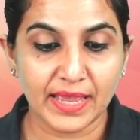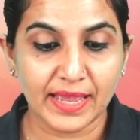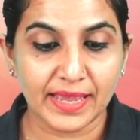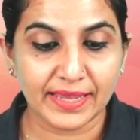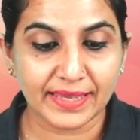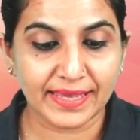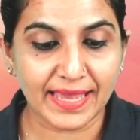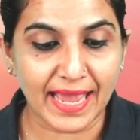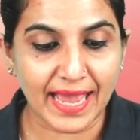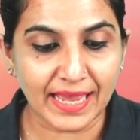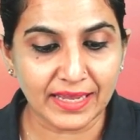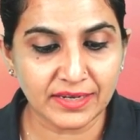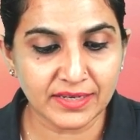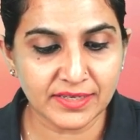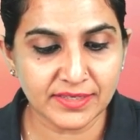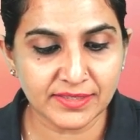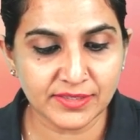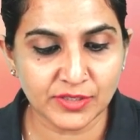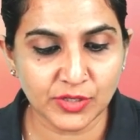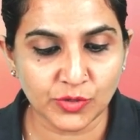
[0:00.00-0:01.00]
Can
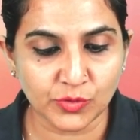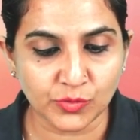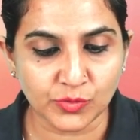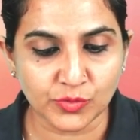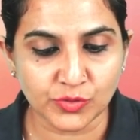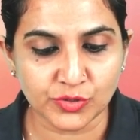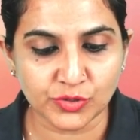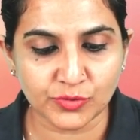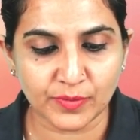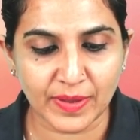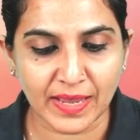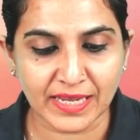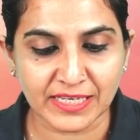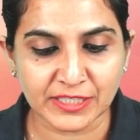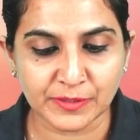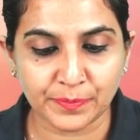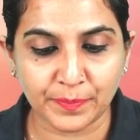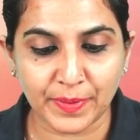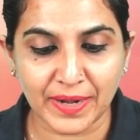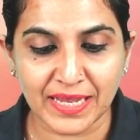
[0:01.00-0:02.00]
is used to
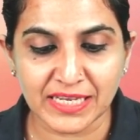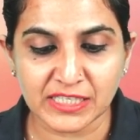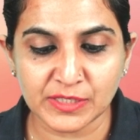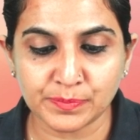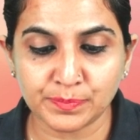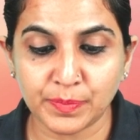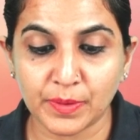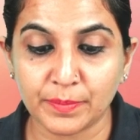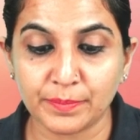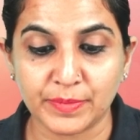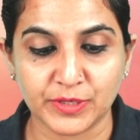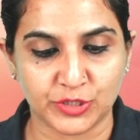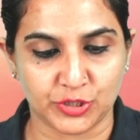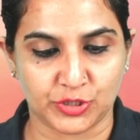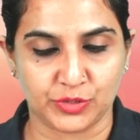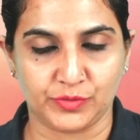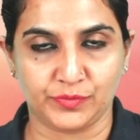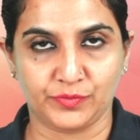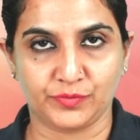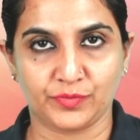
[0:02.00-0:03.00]
express
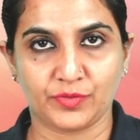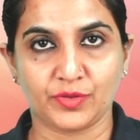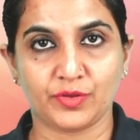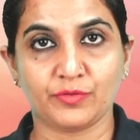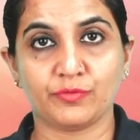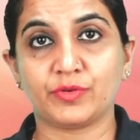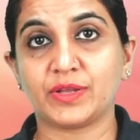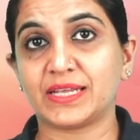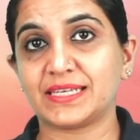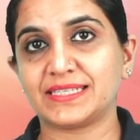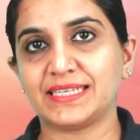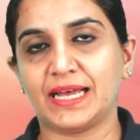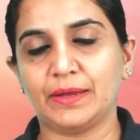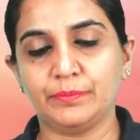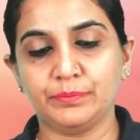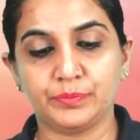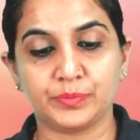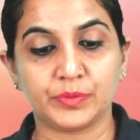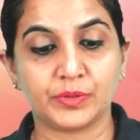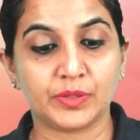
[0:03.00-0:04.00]
permission. For
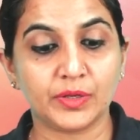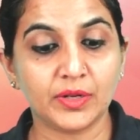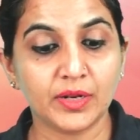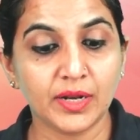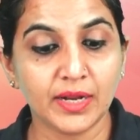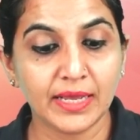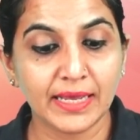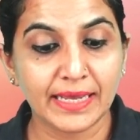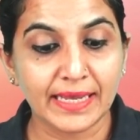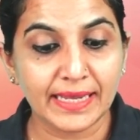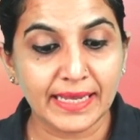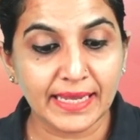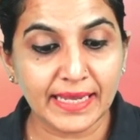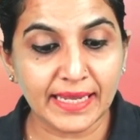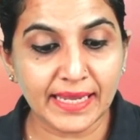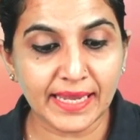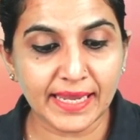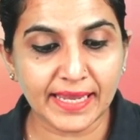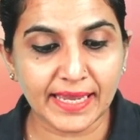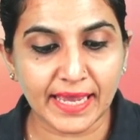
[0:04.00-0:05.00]
example,
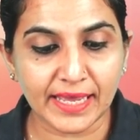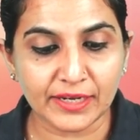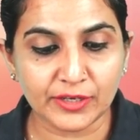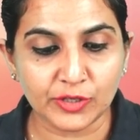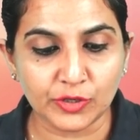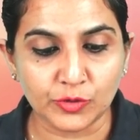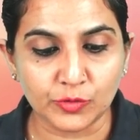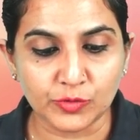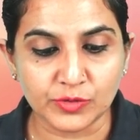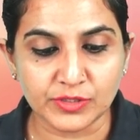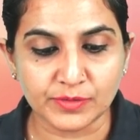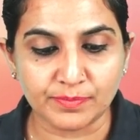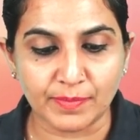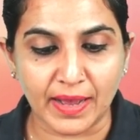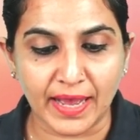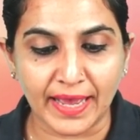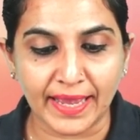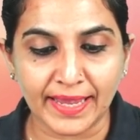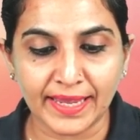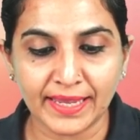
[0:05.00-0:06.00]
he can use
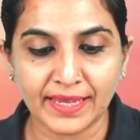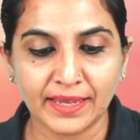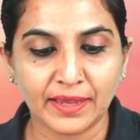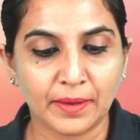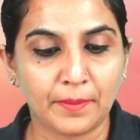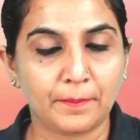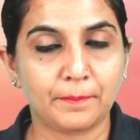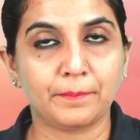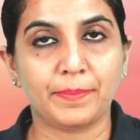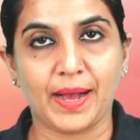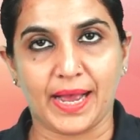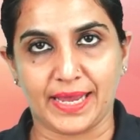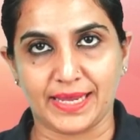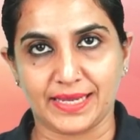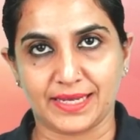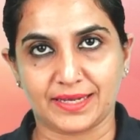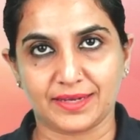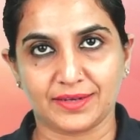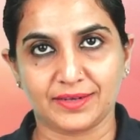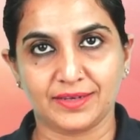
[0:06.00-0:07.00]
my
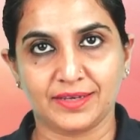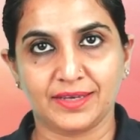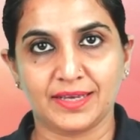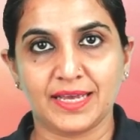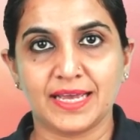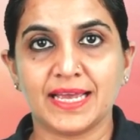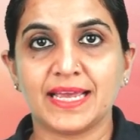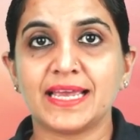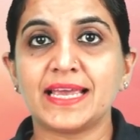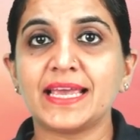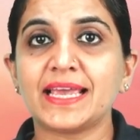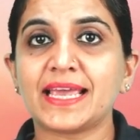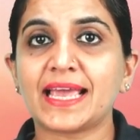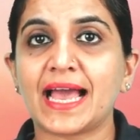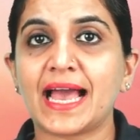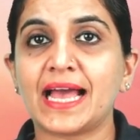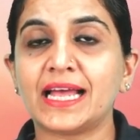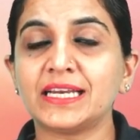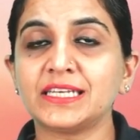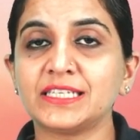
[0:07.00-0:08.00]
bike. He
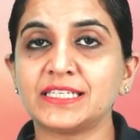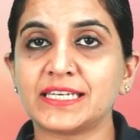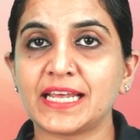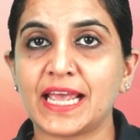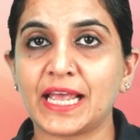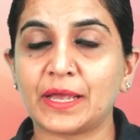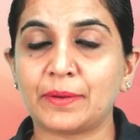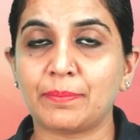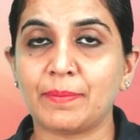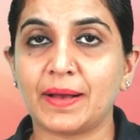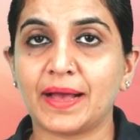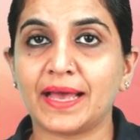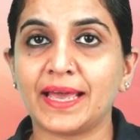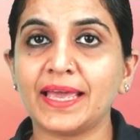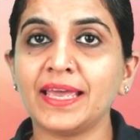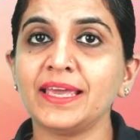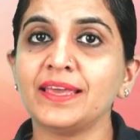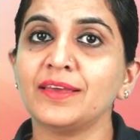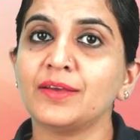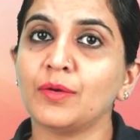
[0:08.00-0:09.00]
can take
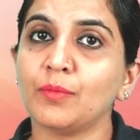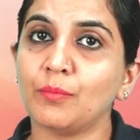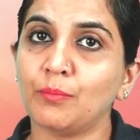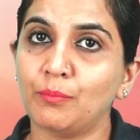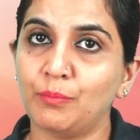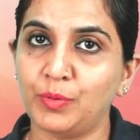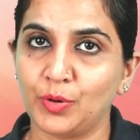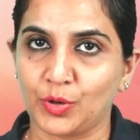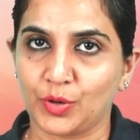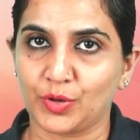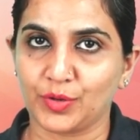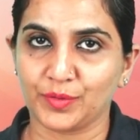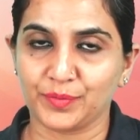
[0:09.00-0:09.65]
my book.